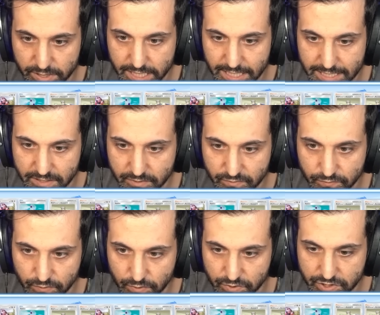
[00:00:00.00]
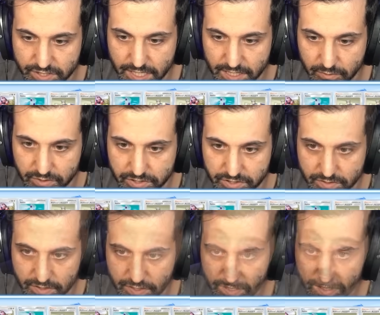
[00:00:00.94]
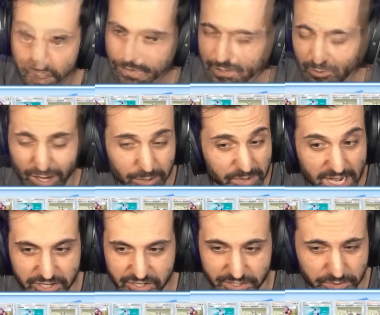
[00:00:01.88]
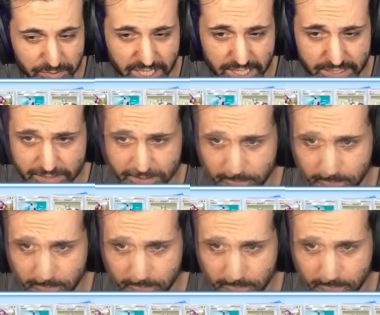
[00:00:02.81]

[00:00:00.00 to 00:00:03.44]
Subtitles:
it as a full set, which is quite obnoxious, to be honest.